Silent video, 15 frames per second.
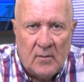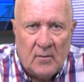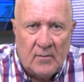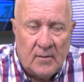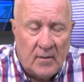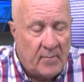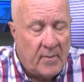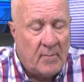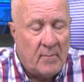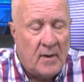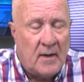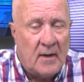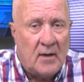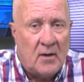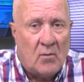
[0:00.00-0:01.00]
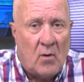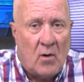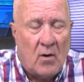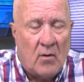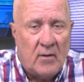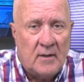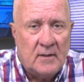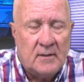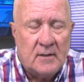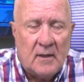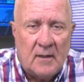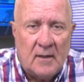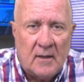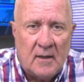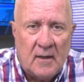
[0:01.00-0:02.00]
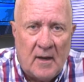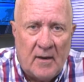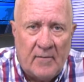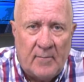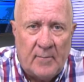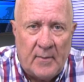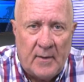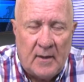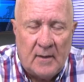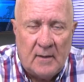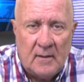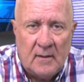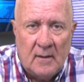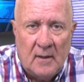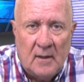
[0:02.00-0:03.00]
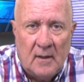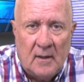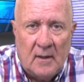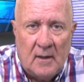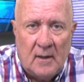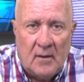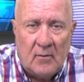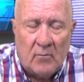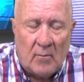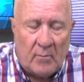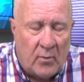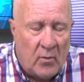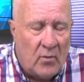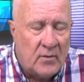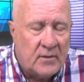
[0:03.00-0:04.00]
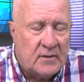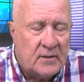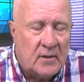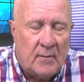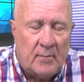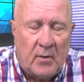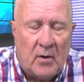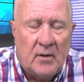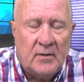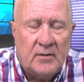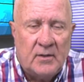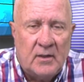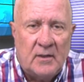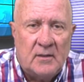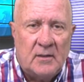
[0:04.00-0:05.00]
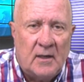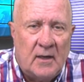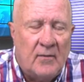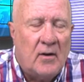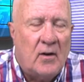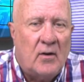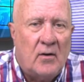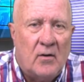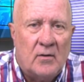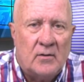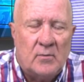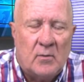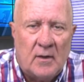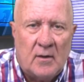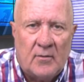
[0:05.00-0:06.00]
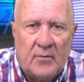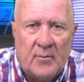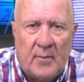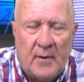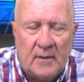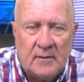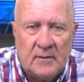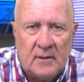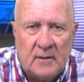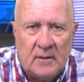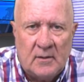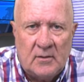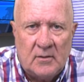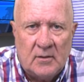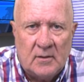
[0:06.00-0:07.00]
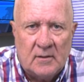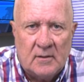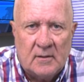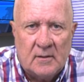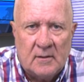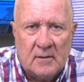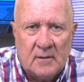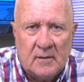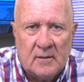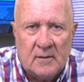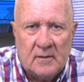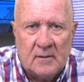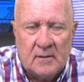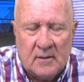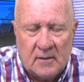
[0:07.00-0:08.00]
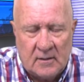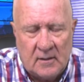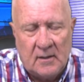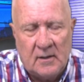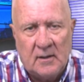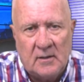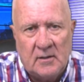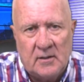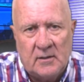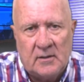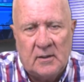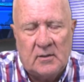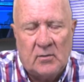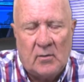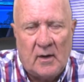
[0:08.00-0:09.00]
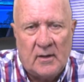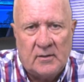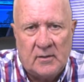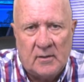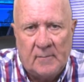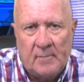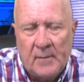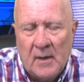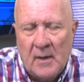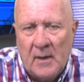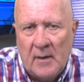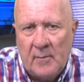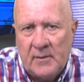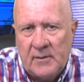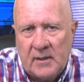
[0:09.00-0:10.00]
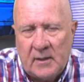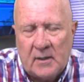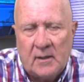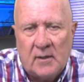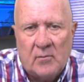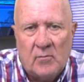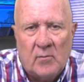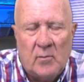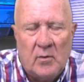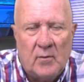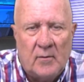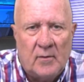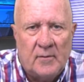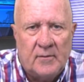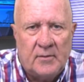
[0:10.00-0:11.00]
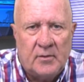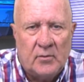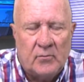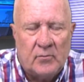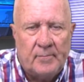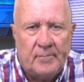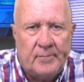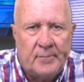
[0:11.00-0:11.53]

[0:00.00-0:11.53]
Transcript: There have been many inquiries and there have been reports and apologies and heaven only knows what else about this Indigenous situation and particularly the removal of children.